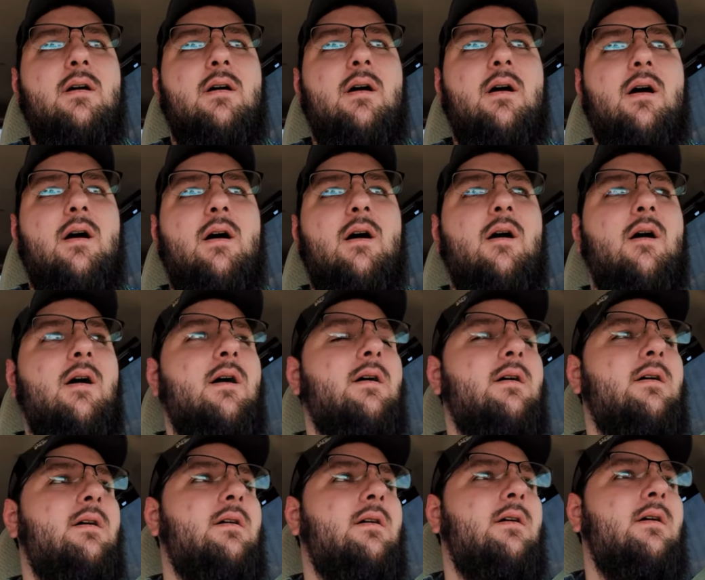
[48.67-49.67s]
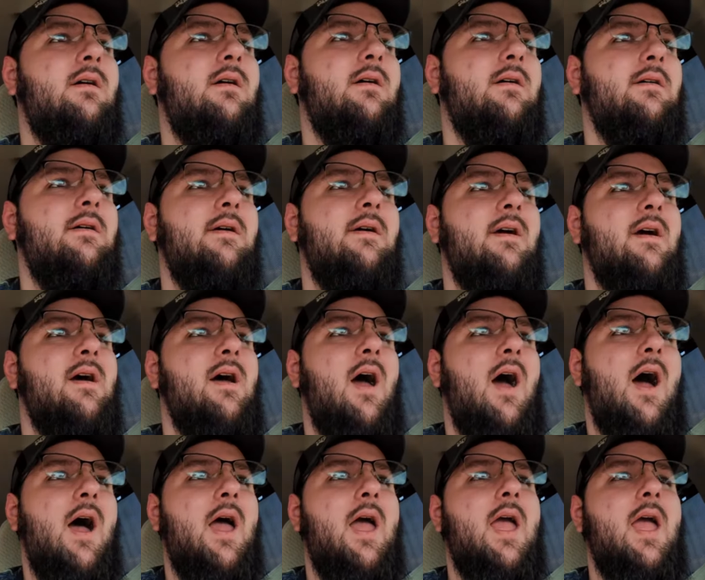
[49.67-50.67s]
Oh.
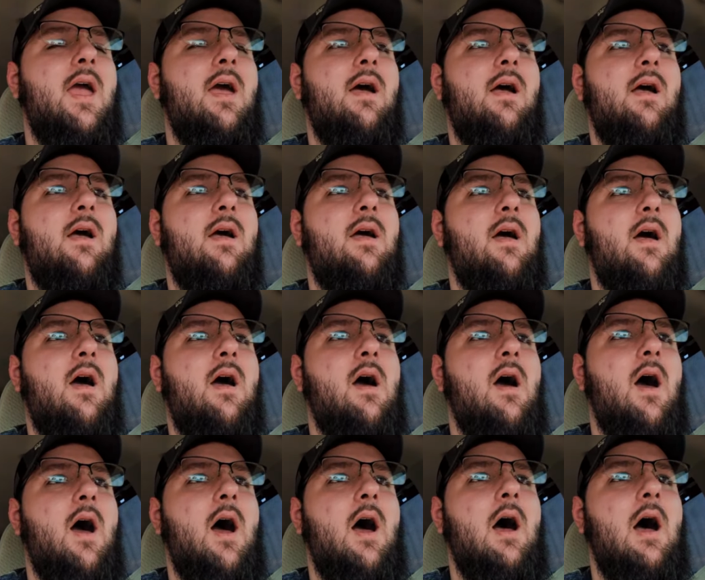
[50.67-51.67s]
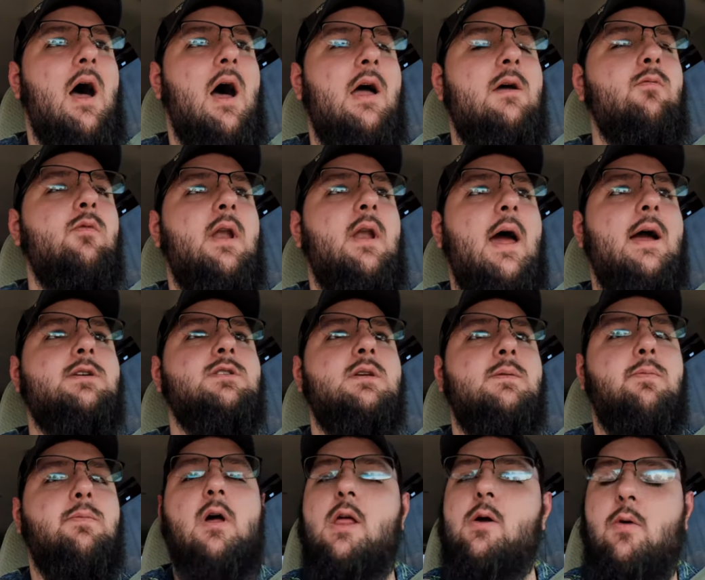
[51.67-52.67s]
I I would actually
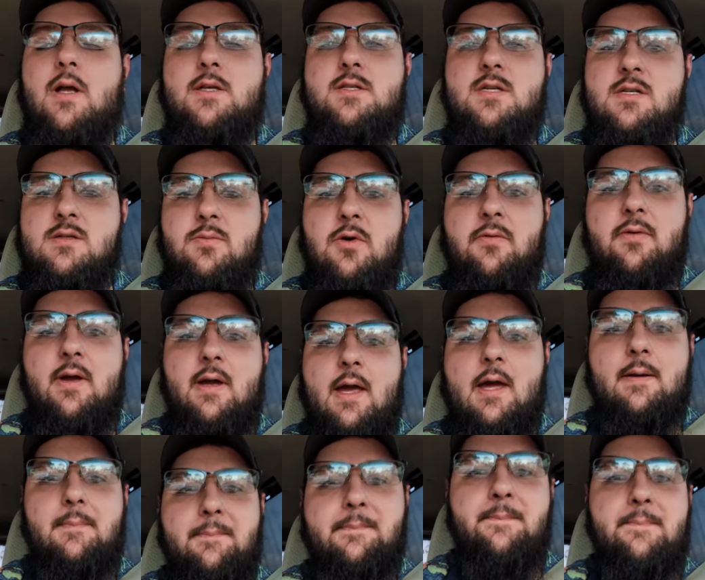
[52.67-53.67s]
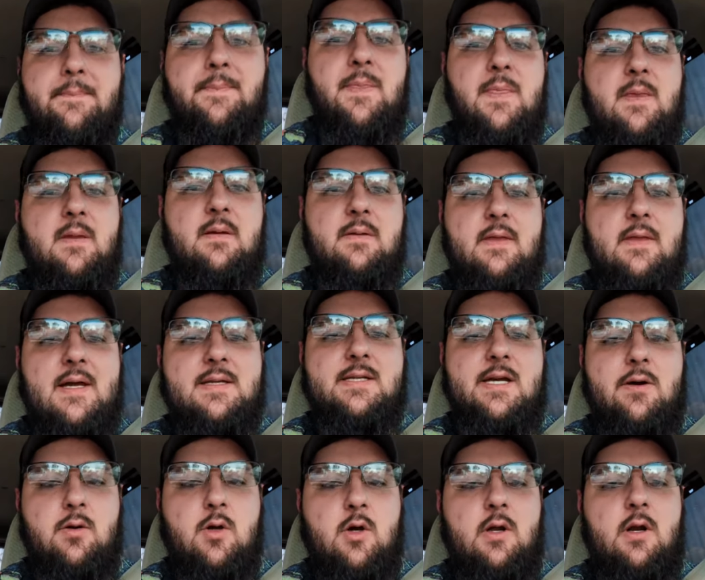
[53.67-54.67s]
probably watch this movie again. That's
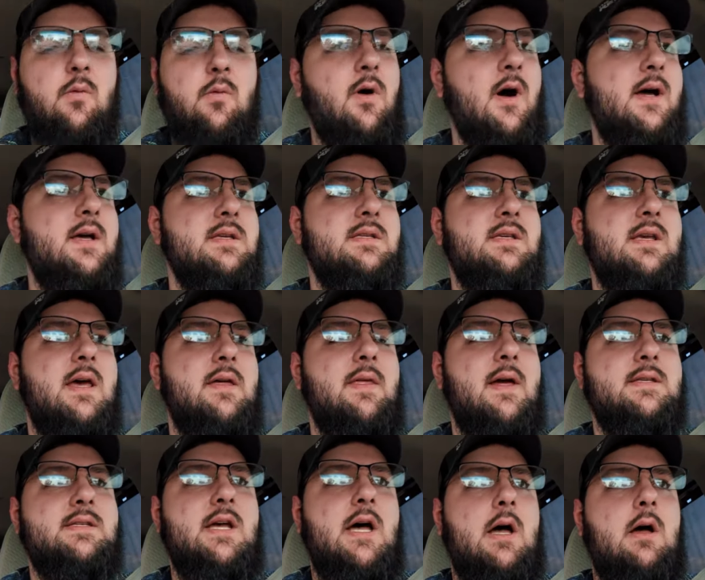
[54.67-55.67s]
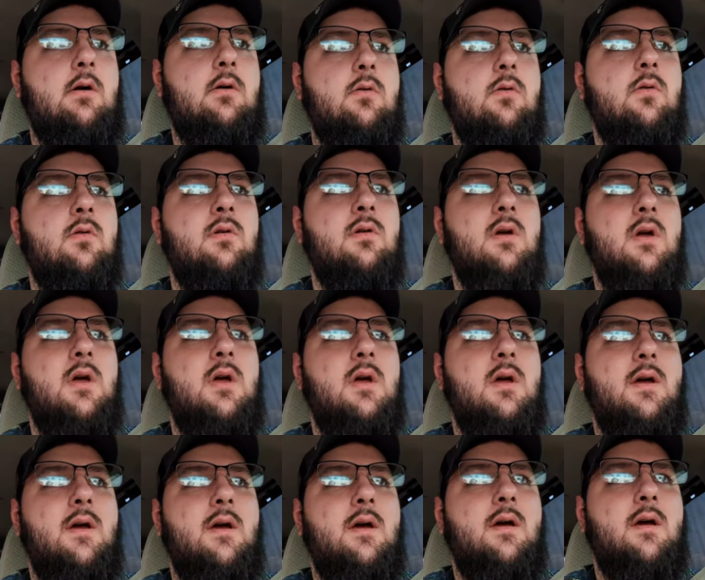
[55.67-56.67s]
how good it was and that's how
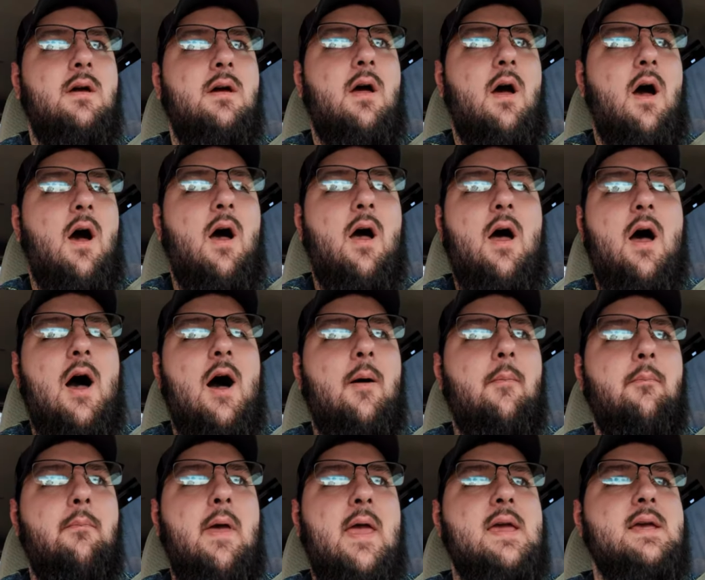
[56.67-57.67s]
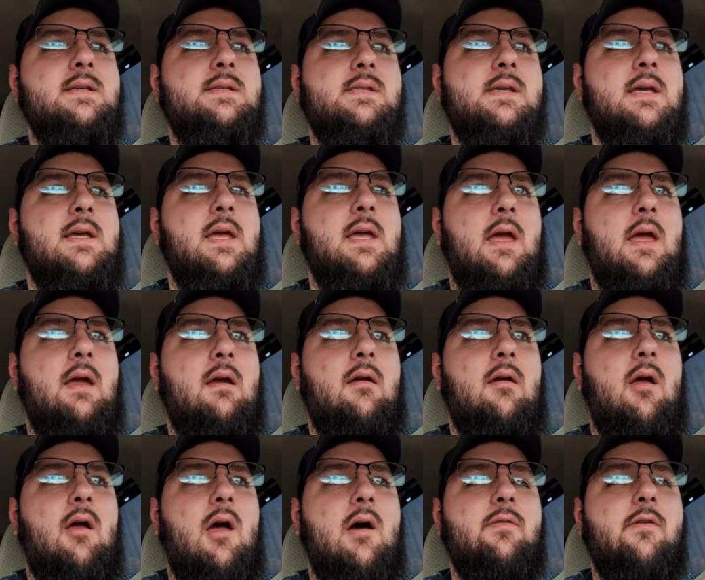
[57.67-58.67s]
amazing
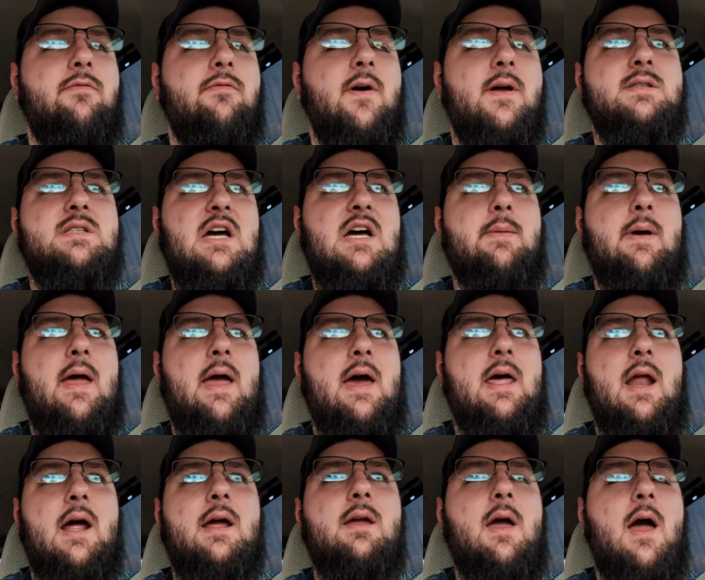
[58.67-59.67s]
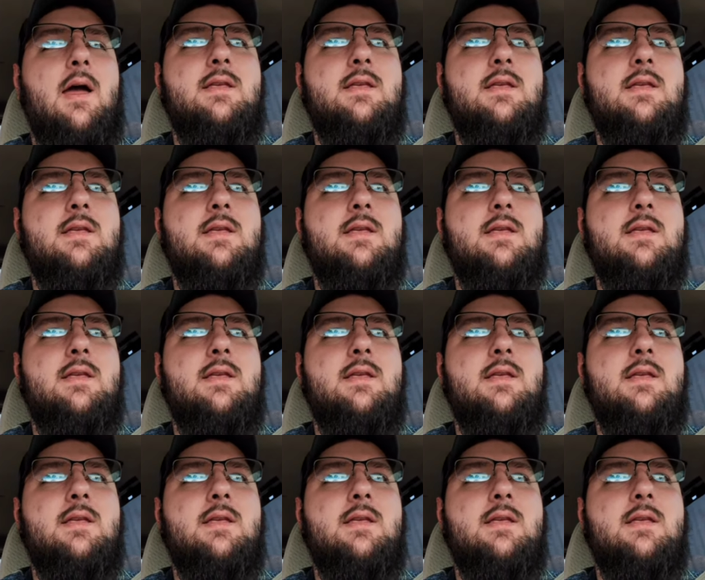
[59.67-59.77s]
of a fun time I had. I, I